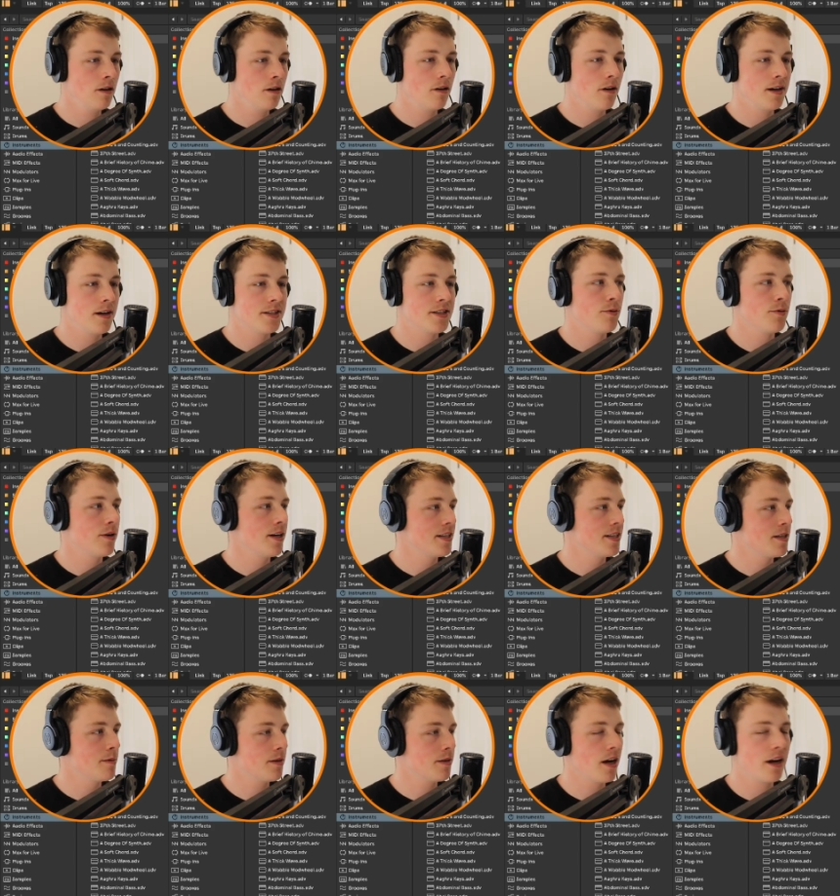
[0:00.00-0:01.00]
Right, so we'll get
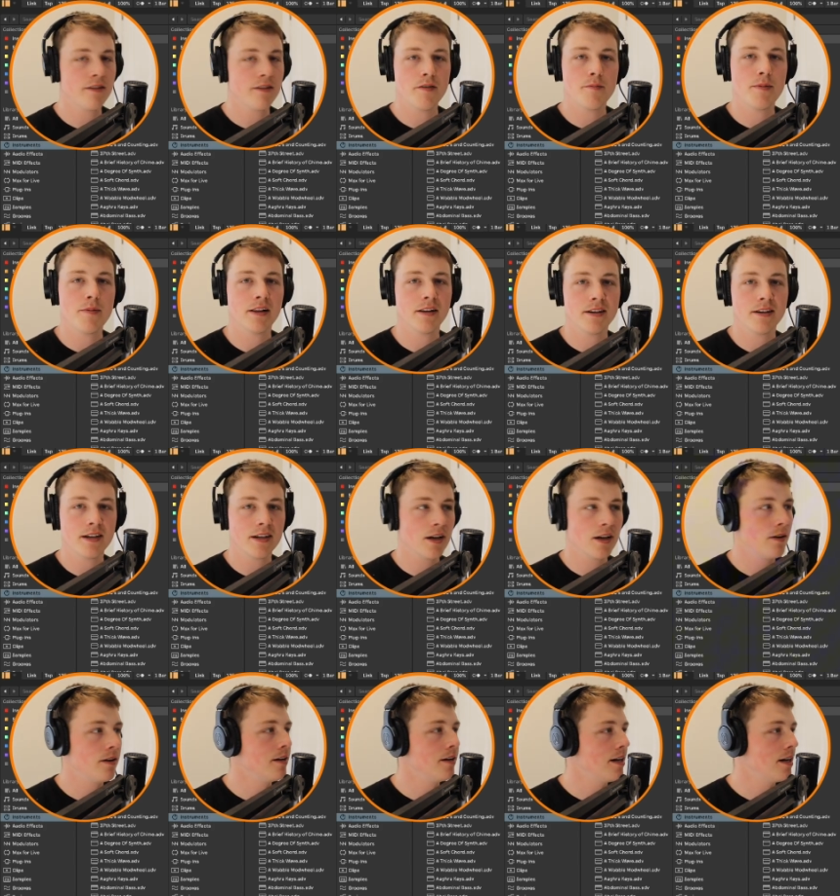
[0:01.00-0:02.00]
some kind of a melody
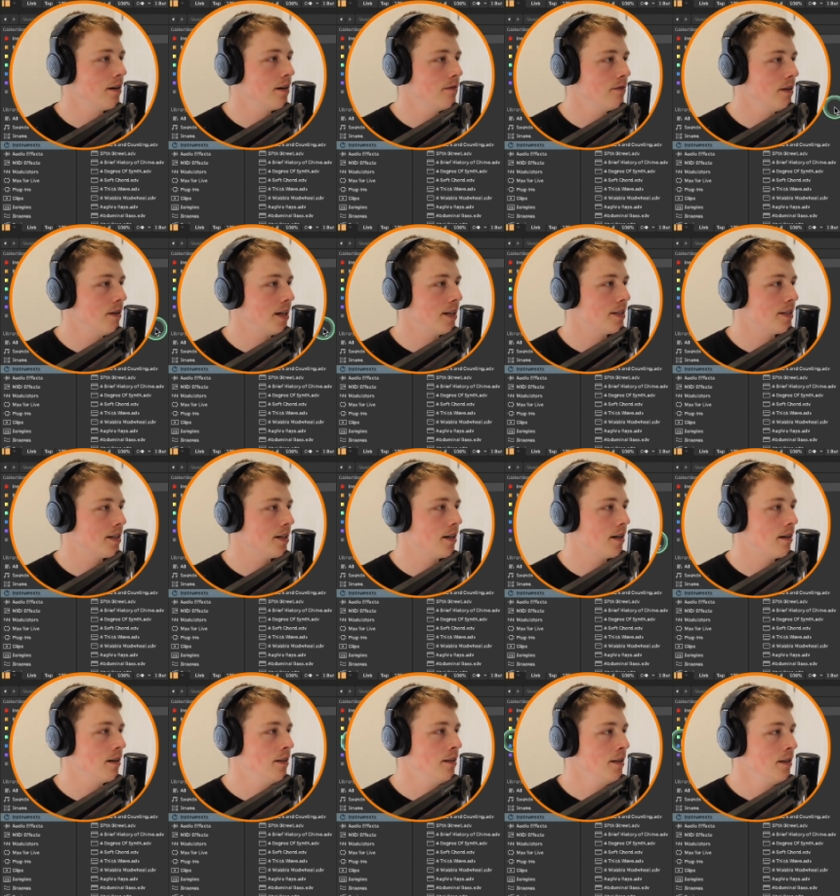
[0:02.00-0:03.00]
going now, and
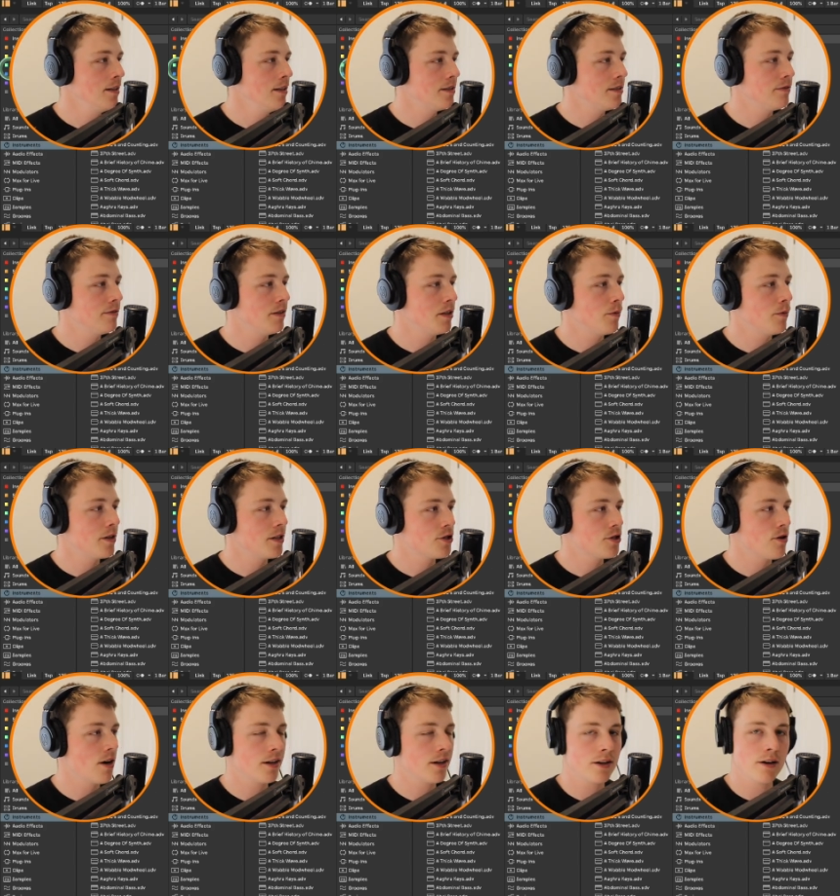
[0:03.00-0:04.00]
definitely want to
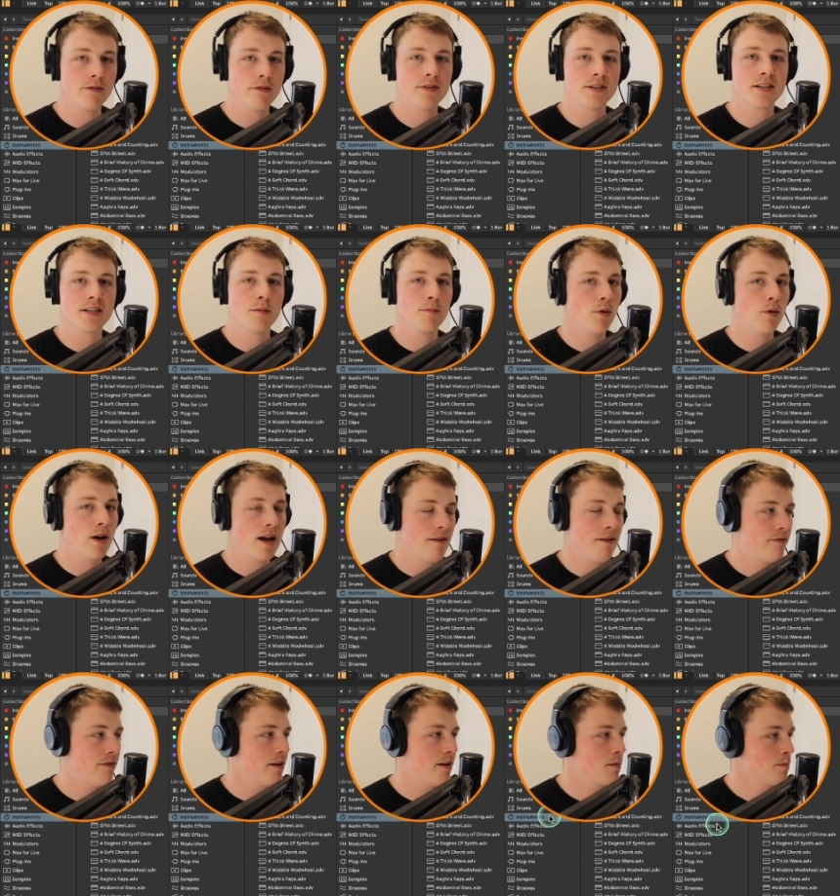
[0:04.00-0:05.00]
try and go for some more
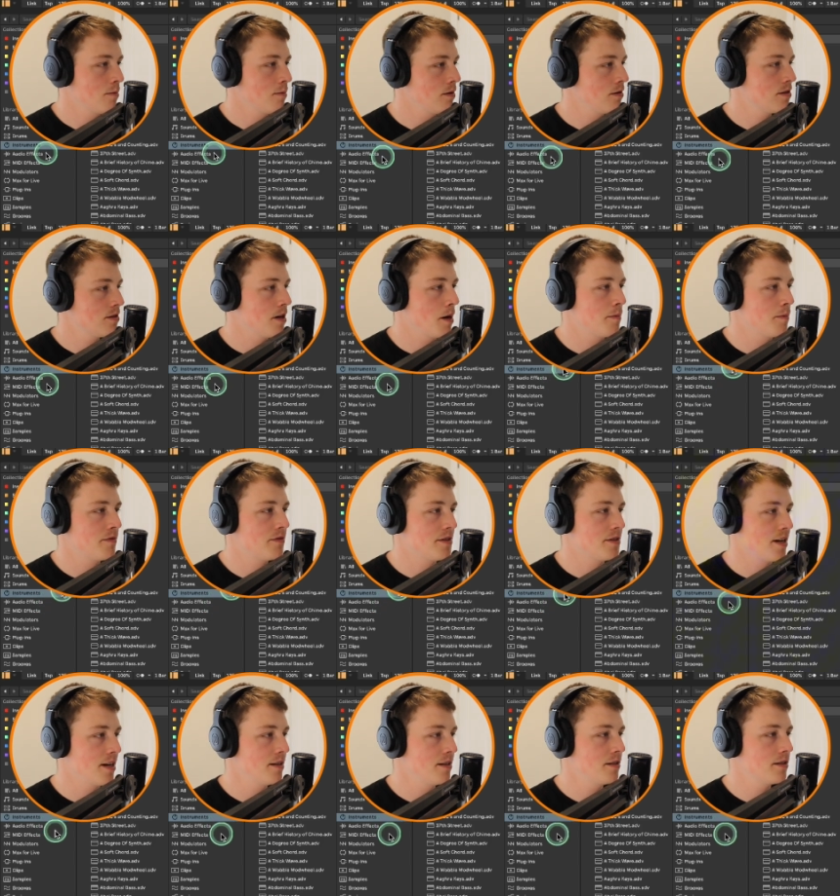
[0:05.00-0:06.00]
FM type of
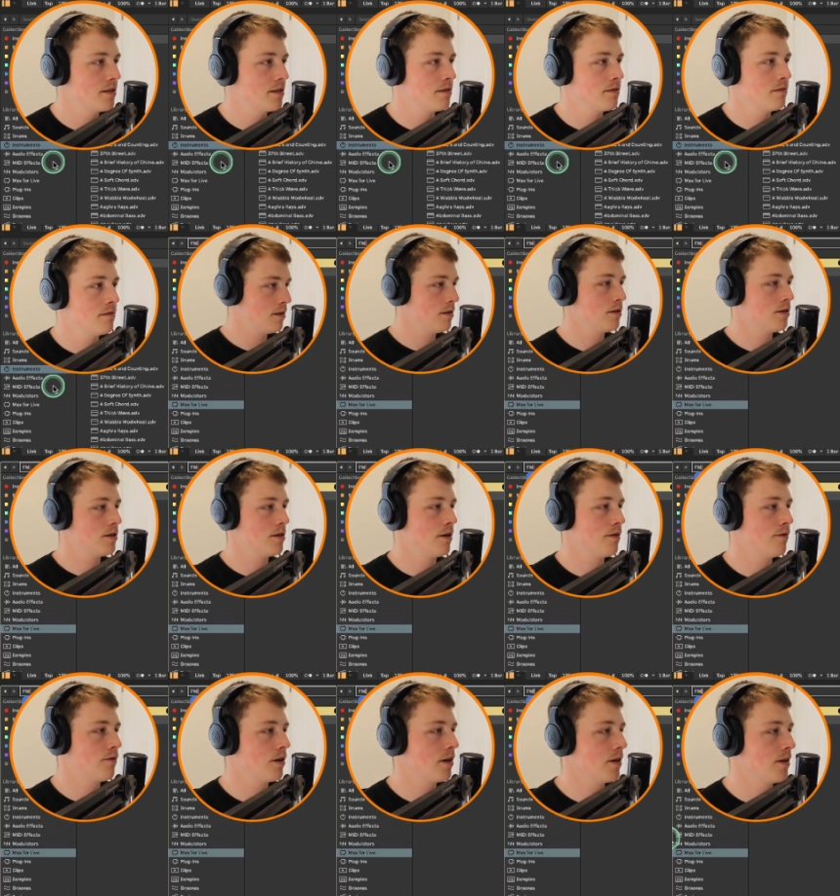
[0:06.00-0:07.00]
sounds. So
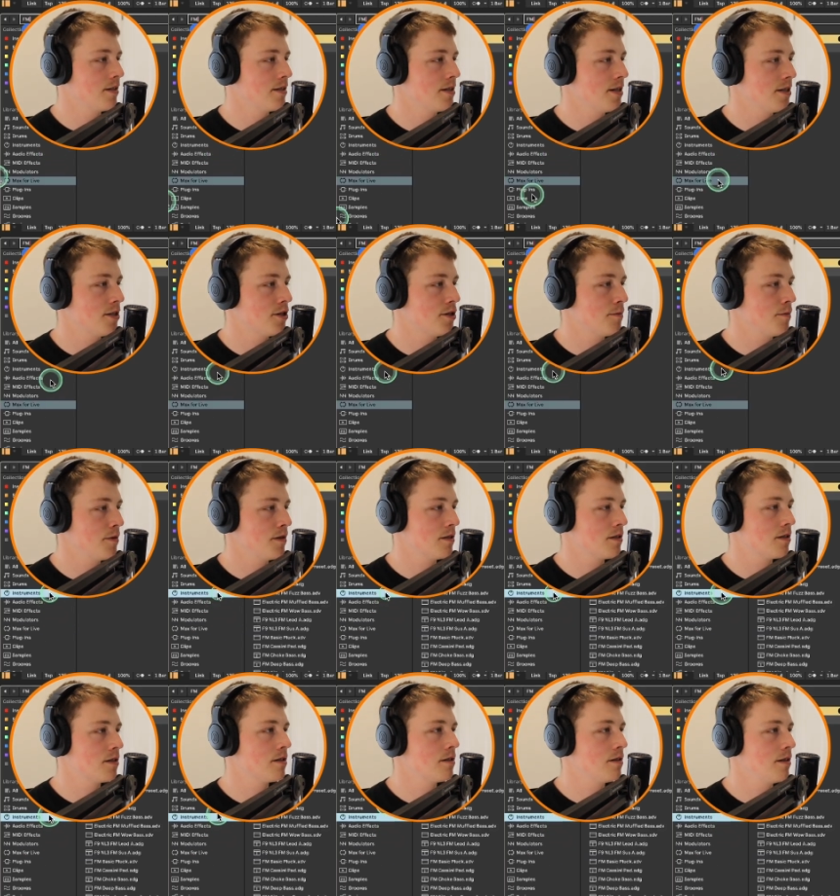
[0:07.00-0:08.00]
if we go into
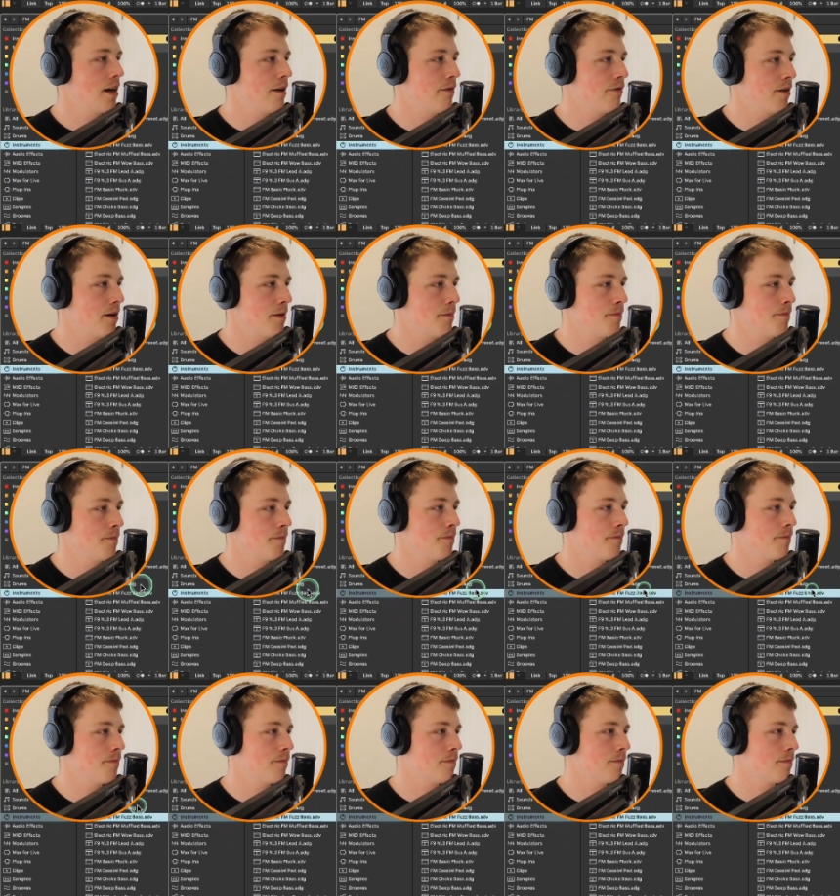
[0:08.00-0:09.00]
instruments, FM.
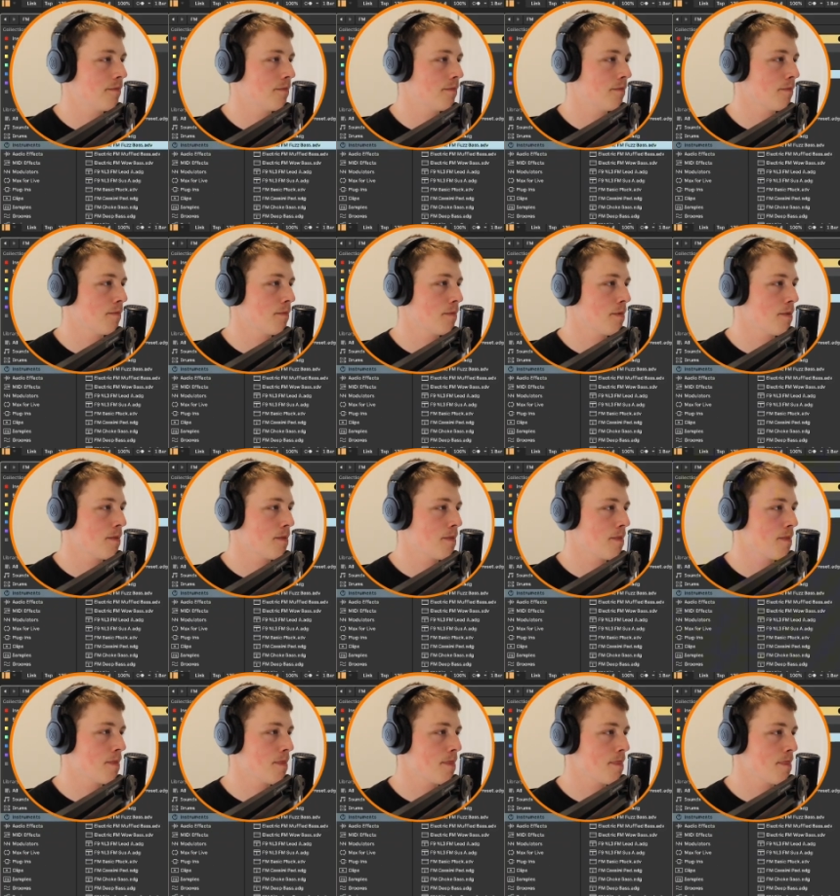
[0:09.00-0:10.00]

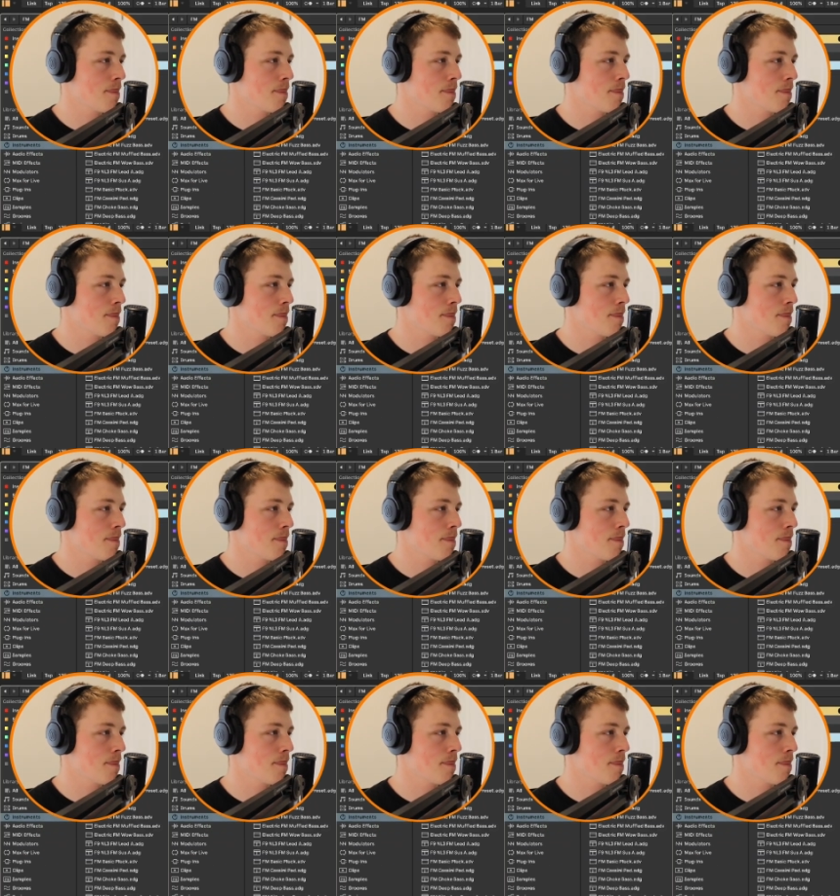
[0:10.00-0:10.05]
That